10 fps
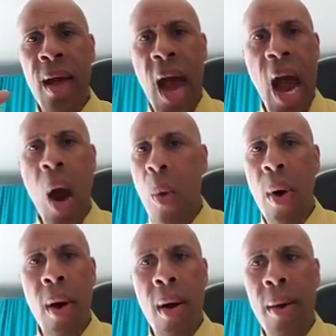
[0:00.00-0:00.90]

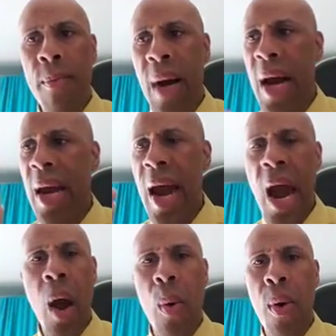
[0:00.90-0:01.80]
hour by
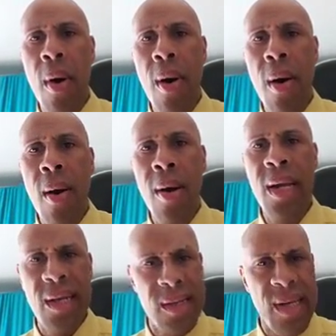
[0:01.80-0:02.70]
hour
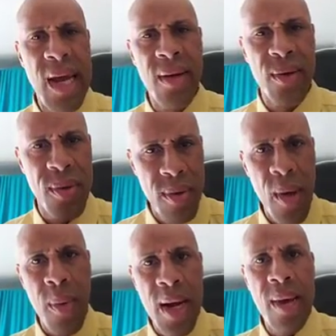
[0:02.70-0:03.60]
in the day? Do you know
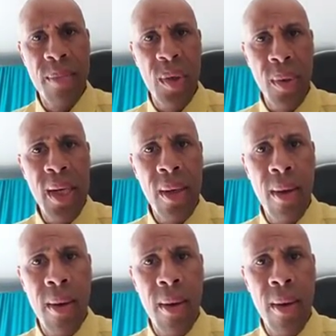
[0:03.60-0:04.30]
what I'm doing?